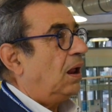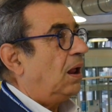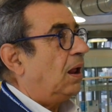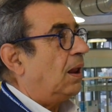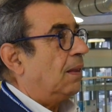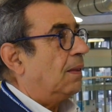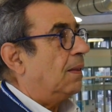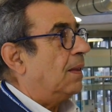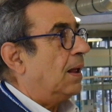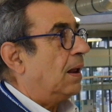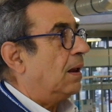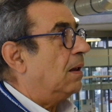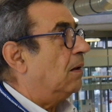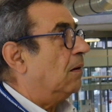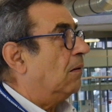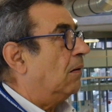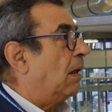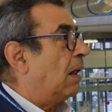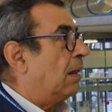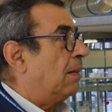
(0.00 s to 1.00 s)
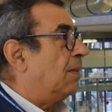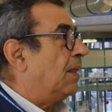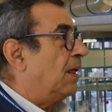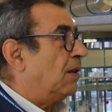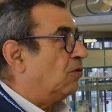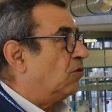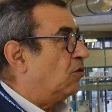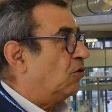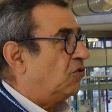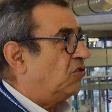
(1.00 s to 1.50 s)
And then, uh, and
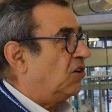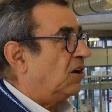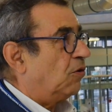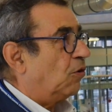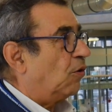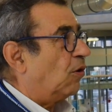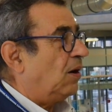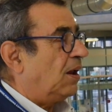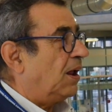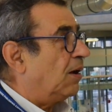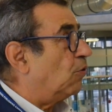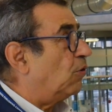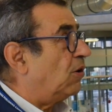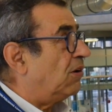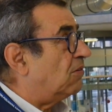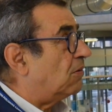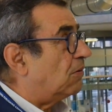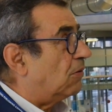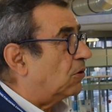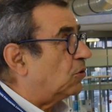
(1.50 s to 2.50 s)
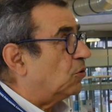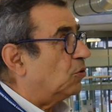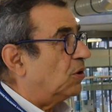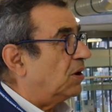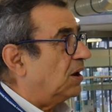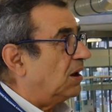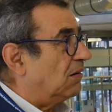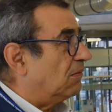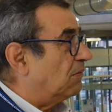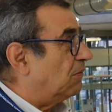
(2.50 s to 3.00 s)
then the general linguists are
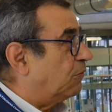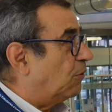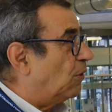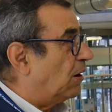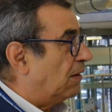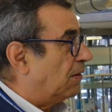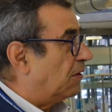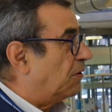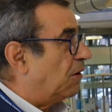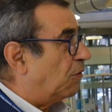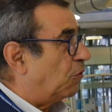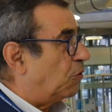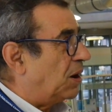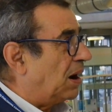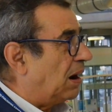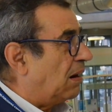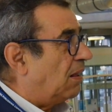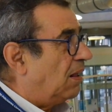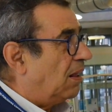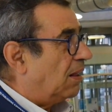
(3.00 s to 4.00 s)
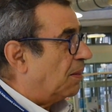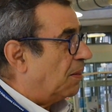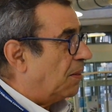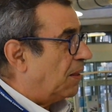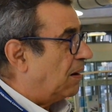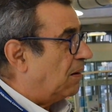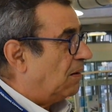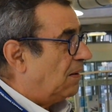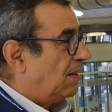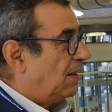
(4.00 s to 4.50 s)
talking. Well, they real
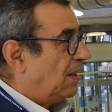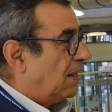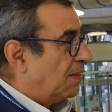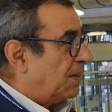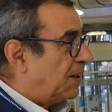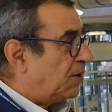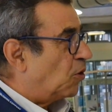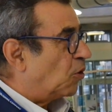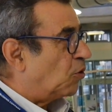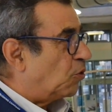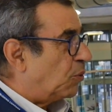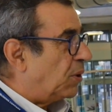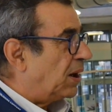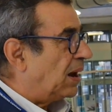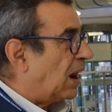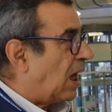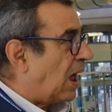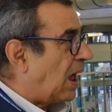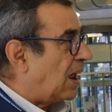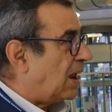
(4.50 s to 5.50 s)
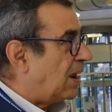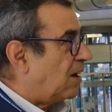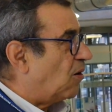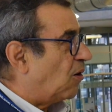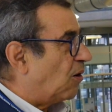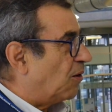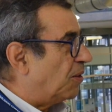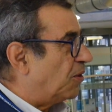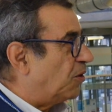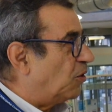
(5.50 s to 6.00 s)
they they don't rely
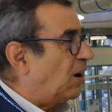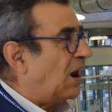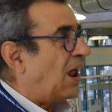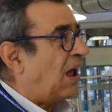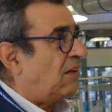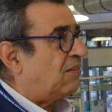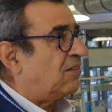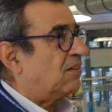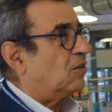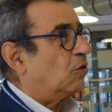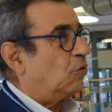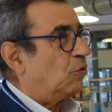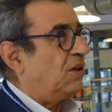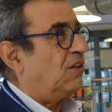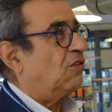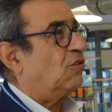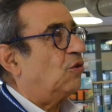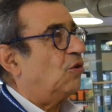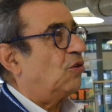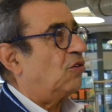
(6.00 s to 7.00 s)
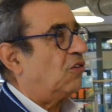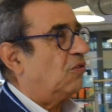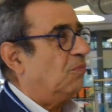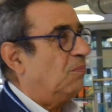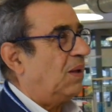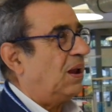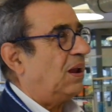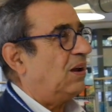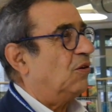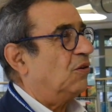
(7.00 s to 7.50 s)
on the last research
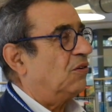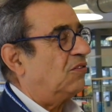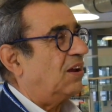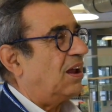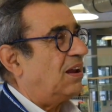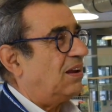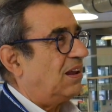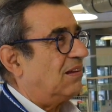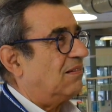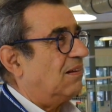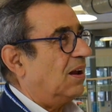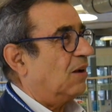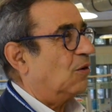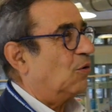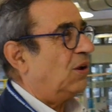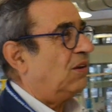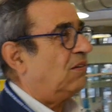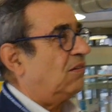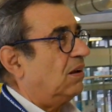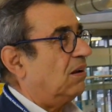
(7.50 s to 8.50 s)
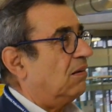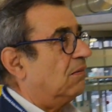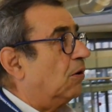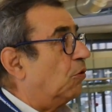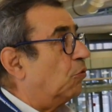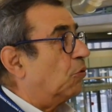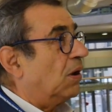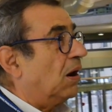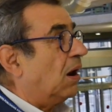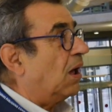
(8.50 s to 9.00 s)
made on Chinese linguistics.
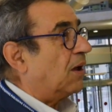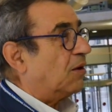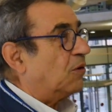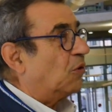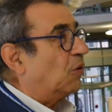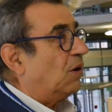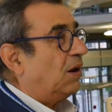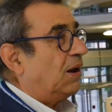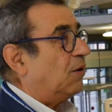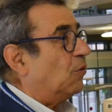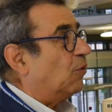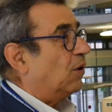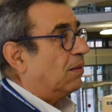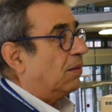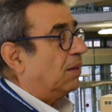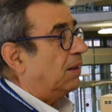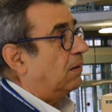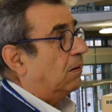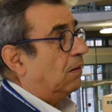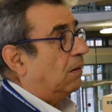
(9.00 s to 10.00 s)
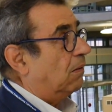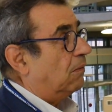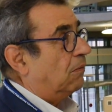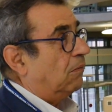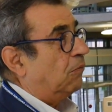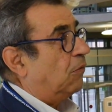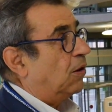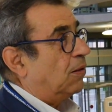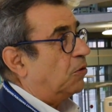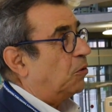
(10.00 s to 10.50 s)
They rely only when they are,
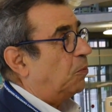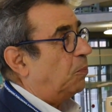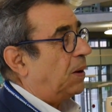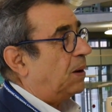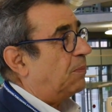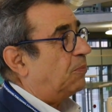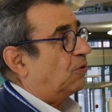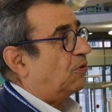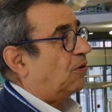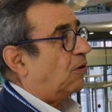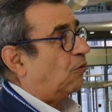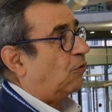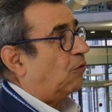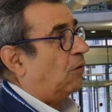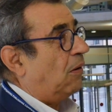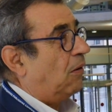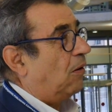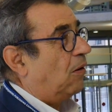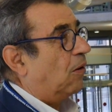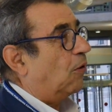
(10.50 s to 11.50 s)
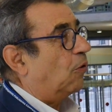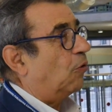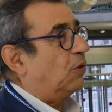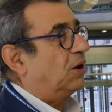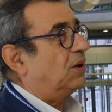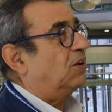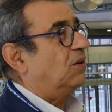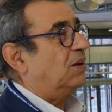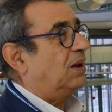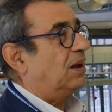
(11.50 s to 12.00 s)
when the papers are, are
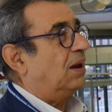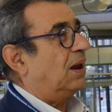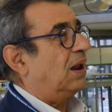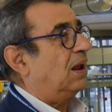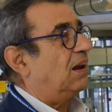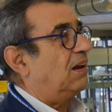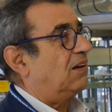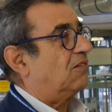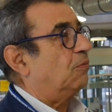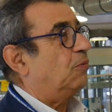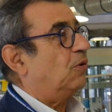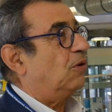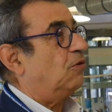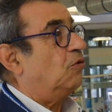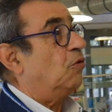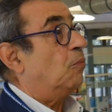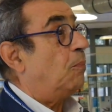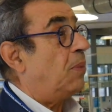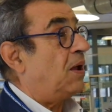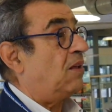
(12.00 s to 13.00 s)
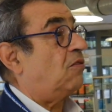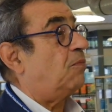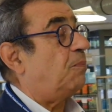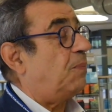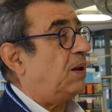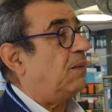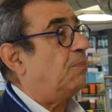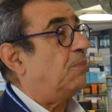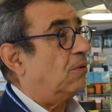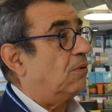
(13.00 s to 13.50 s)
written in English. But the
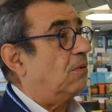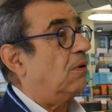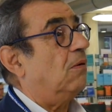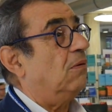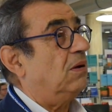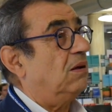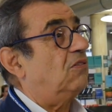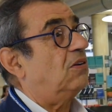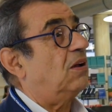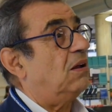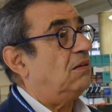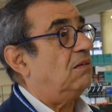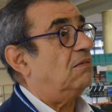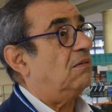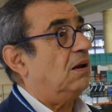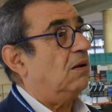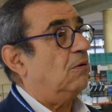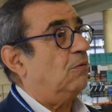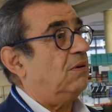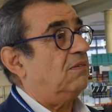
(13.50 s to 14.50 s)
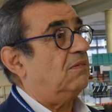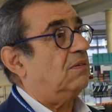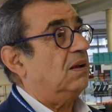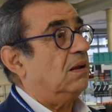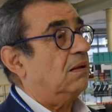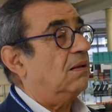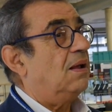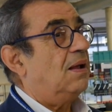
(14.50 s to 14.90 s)
best paper now in Chinese linguistics